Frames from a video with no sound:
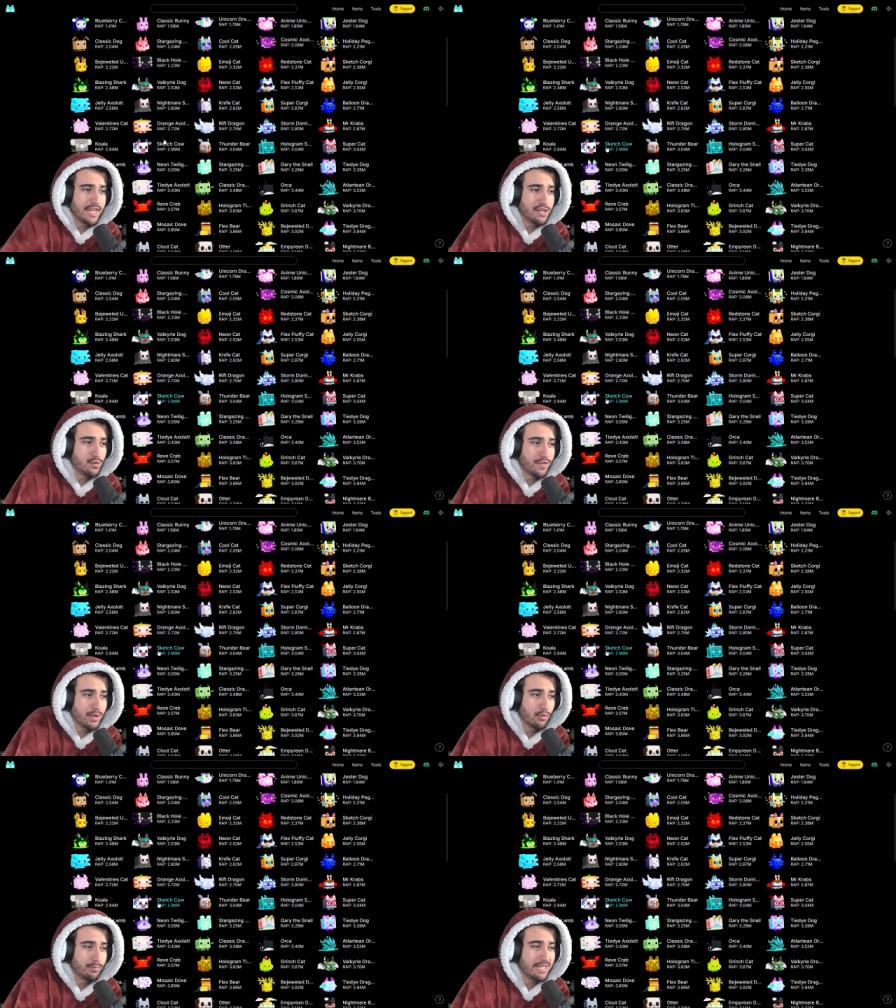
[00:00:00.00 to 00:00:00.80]
that you
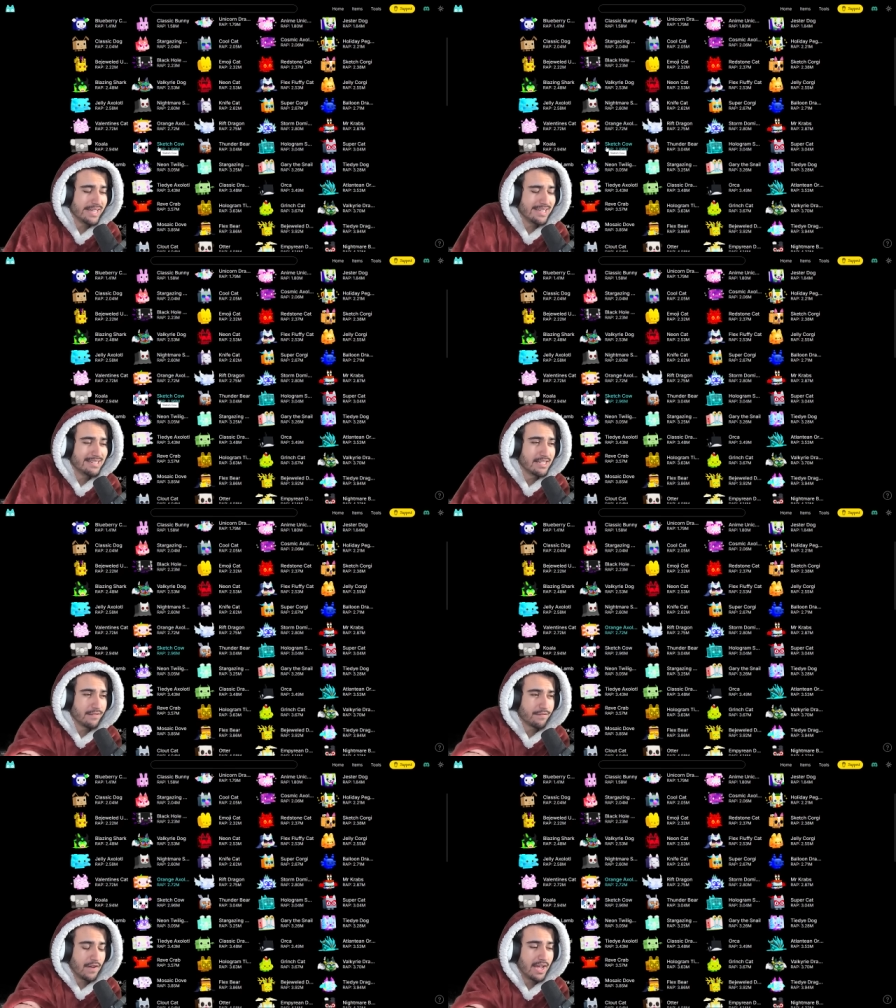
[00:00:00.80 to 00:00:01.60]
think will be easy to
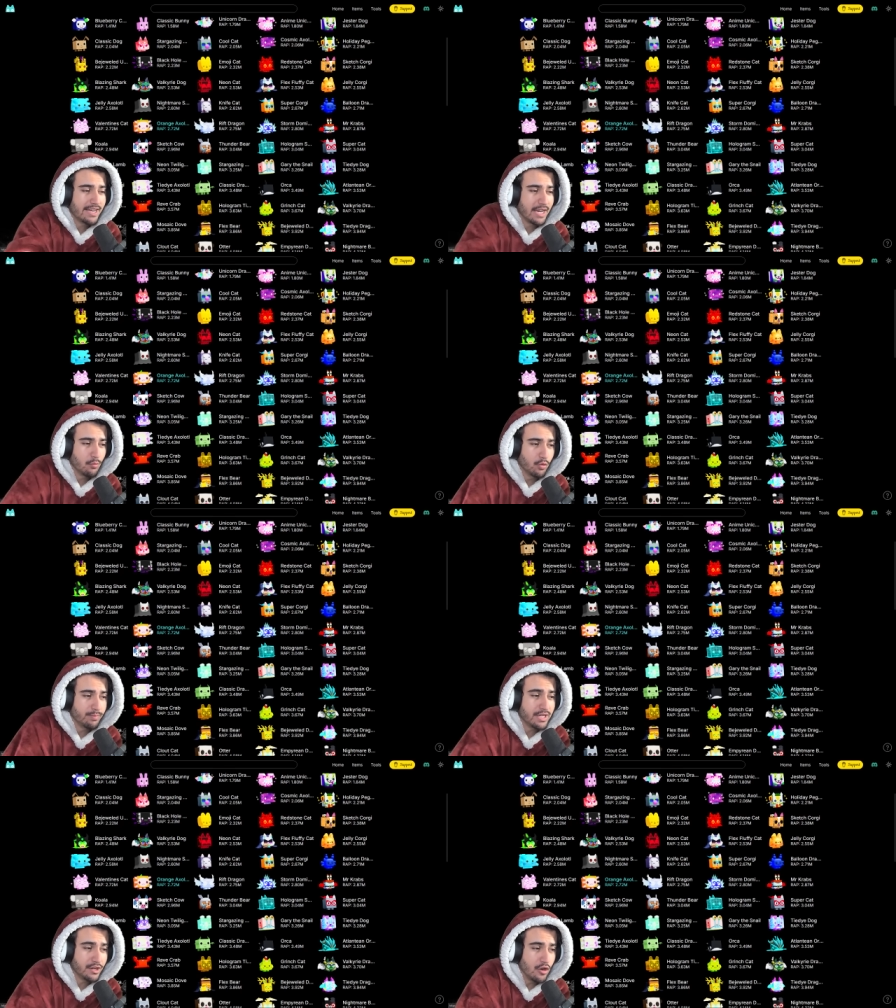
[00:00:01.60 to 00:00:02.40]
find and will
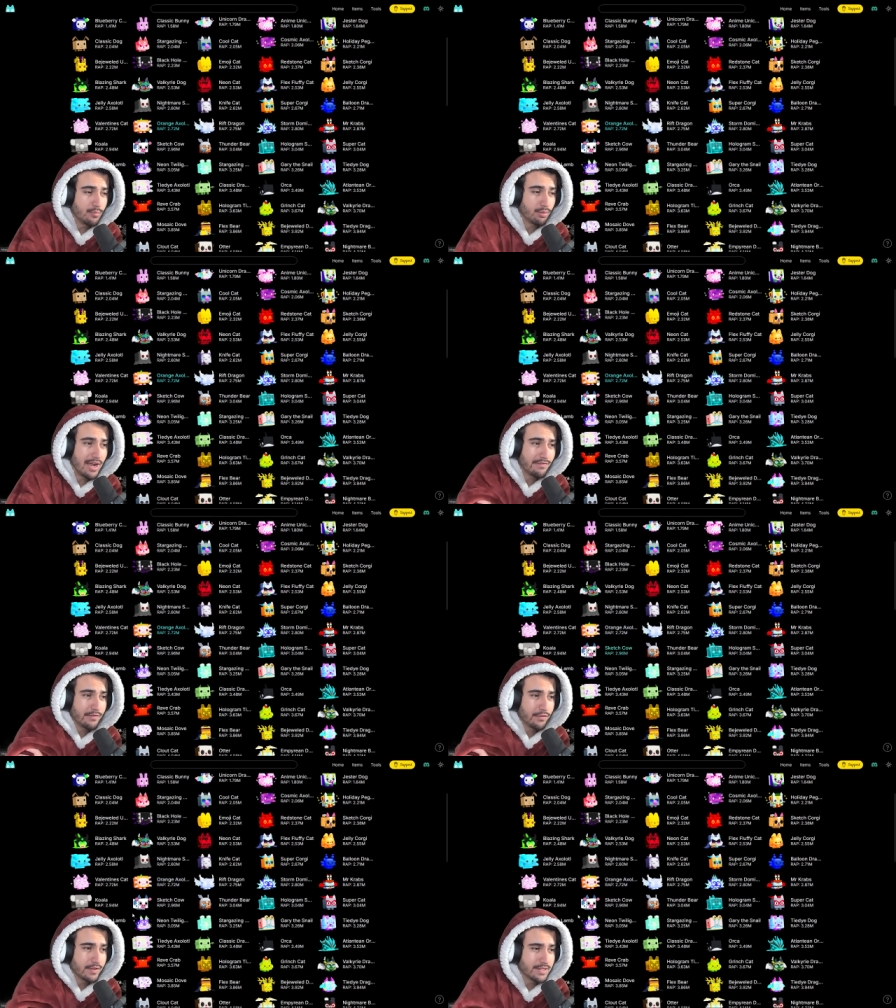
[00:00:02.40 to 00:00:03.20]
be a good
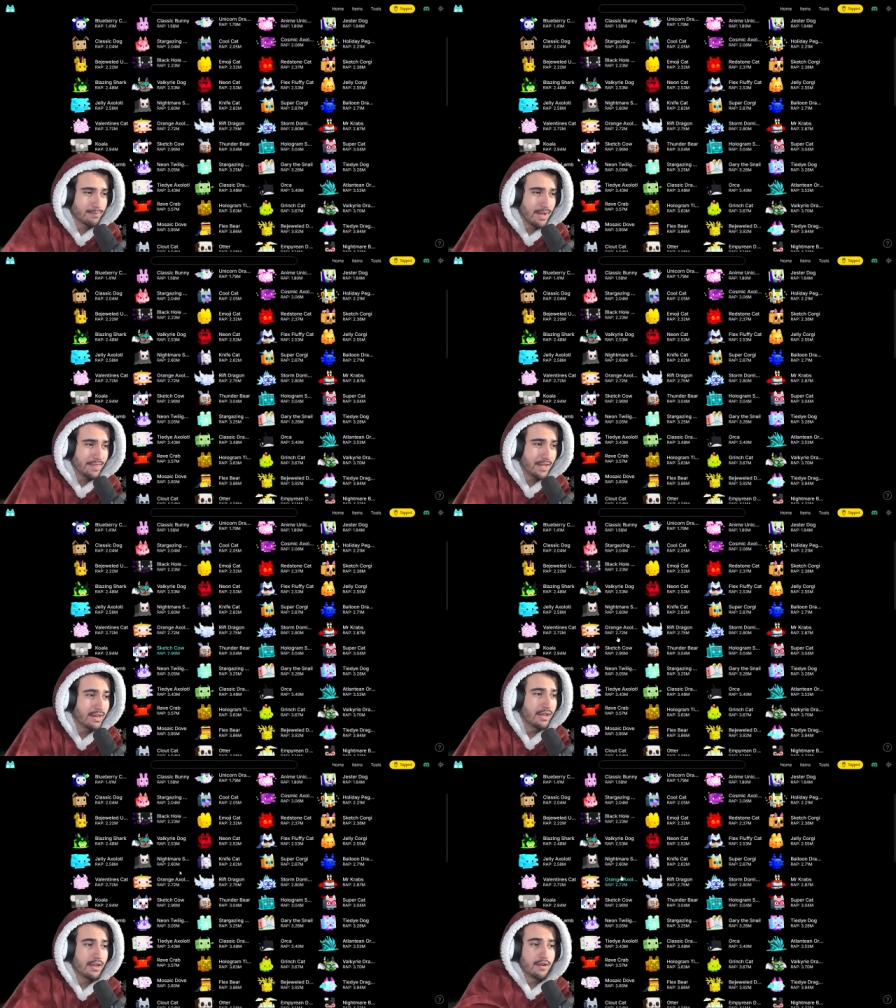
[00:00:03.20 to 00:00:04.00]
profit for this method.
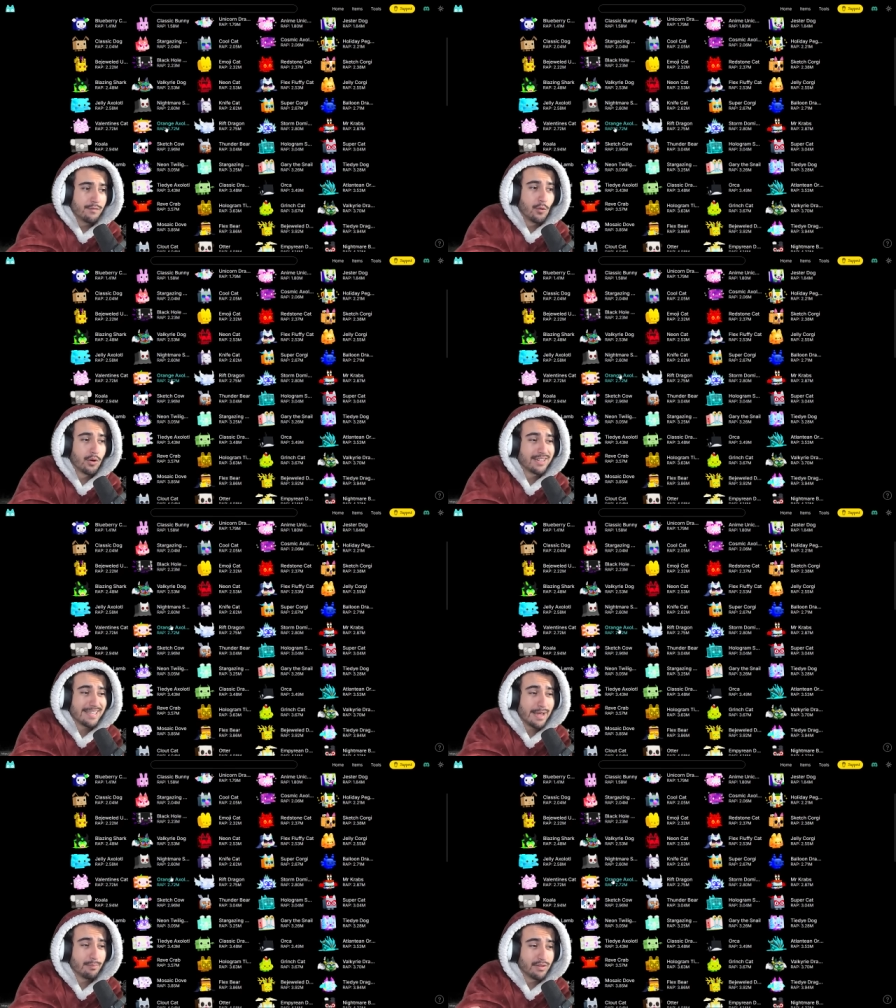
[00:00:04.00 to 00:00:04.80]
For
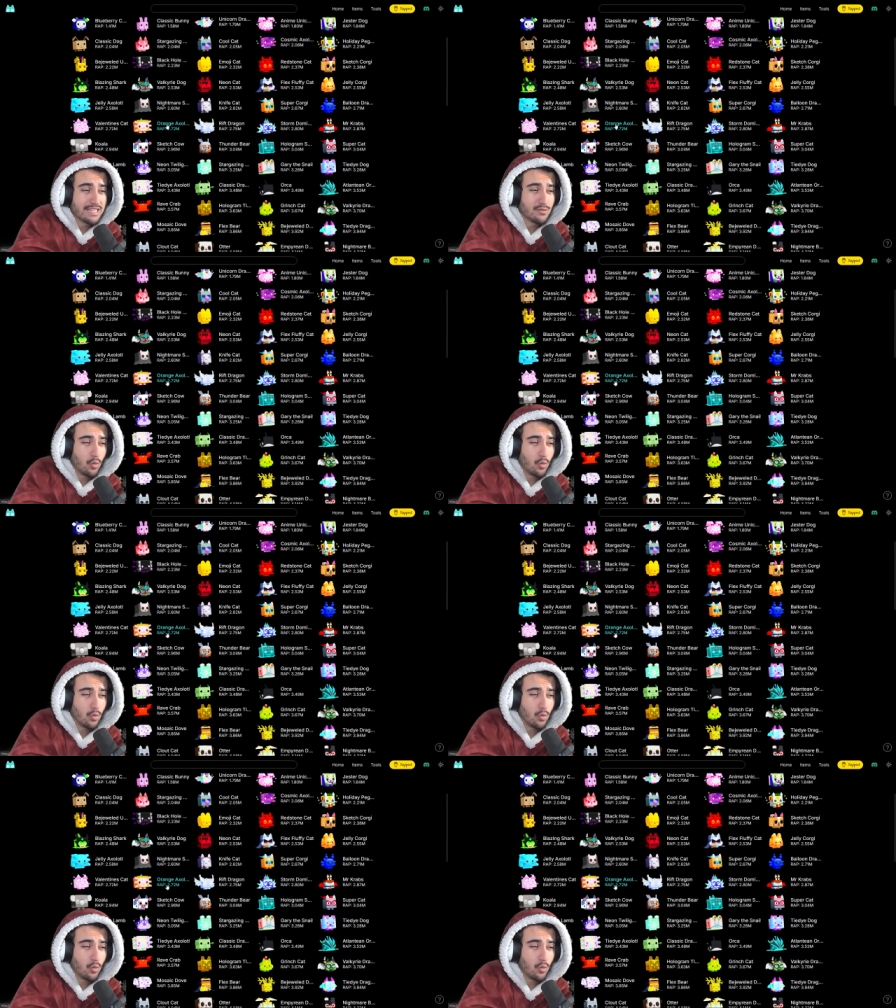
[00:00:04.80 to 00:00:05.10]
example, this